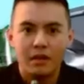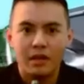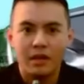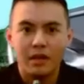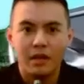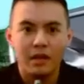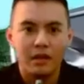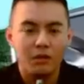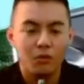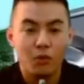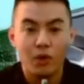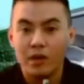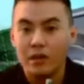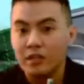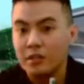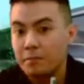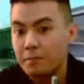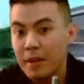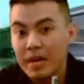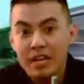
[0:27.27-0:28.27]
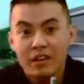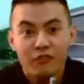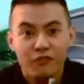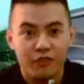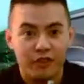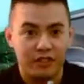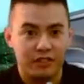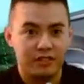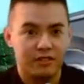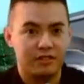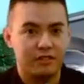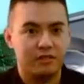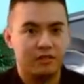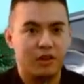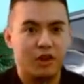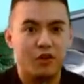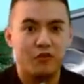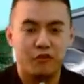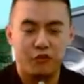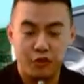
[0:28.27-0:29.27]
And what are the benefits
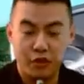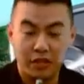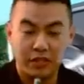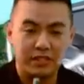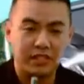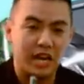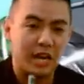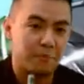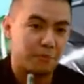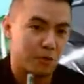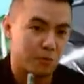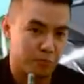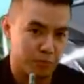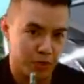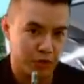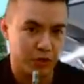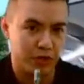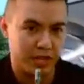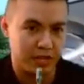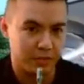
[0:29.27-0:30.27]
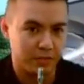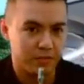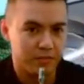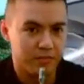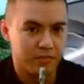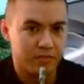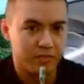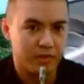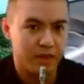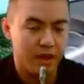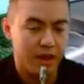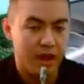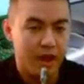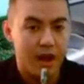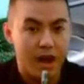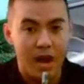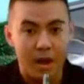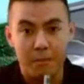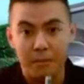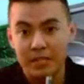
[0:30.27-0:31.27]
of real-time computing?
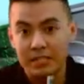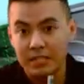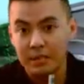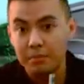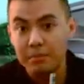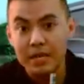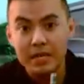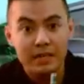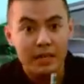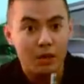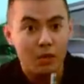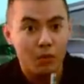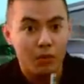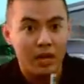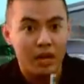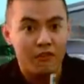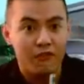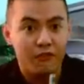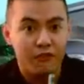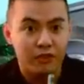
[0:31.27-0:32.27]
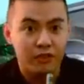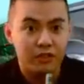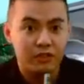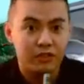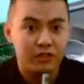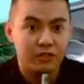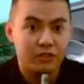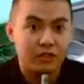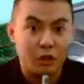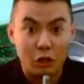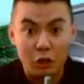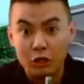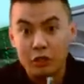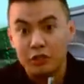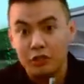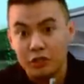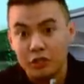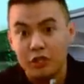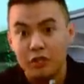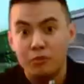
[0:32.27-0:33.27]
I must admit that when I first
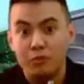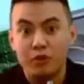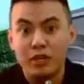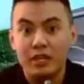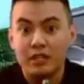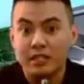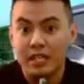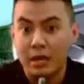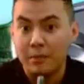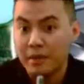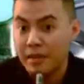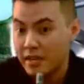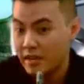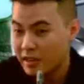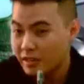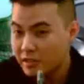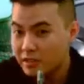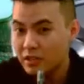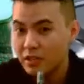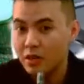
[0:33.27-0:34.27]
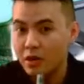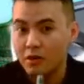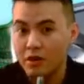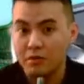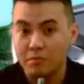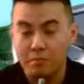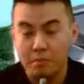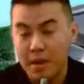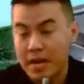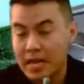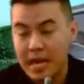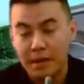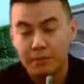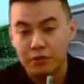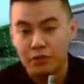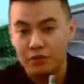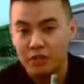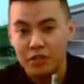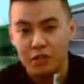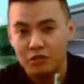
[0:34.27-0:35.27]
heard the term real time many years ago, it made
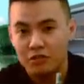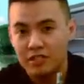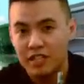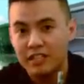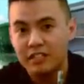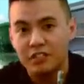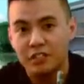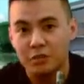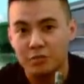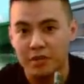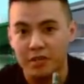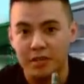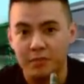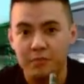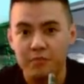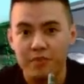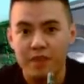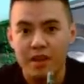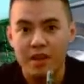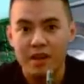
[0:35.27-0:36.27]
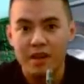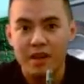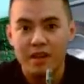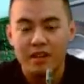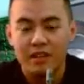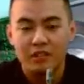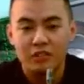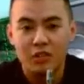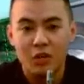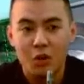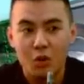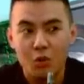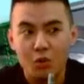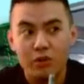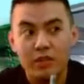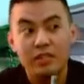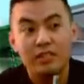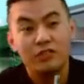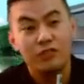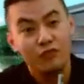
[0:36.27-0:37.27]
absolutely no sense to me.
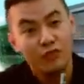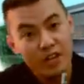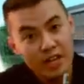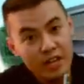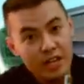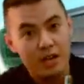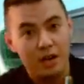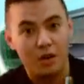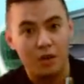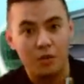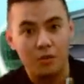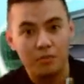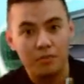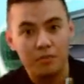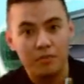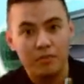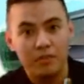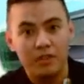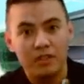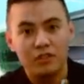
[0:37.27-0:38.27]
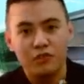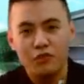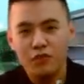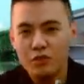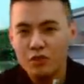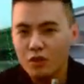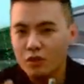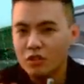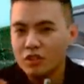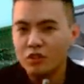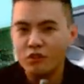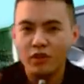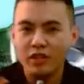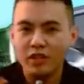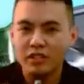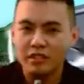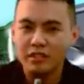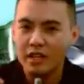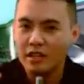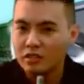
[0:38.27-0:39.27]
So this video is for those of
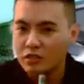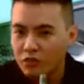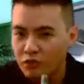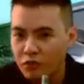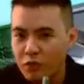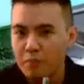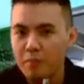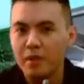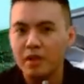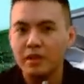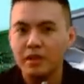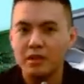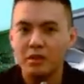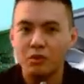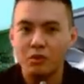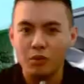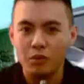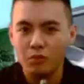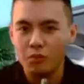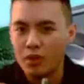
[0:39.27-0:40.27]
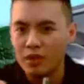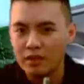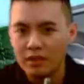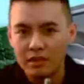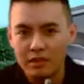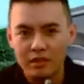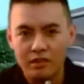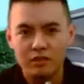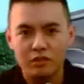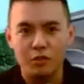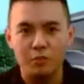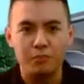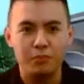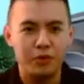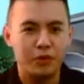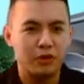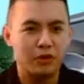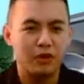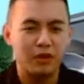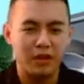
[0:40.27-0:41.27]
us not so familiar with what this
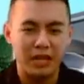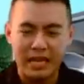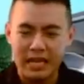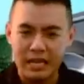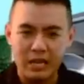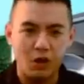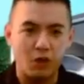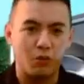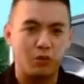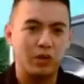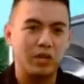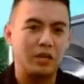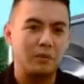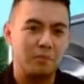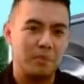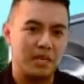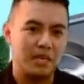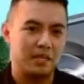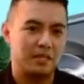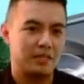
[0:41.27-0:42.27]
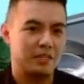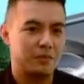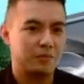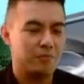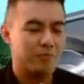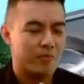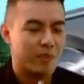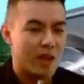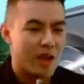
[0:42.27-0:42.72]
computer lingo really means.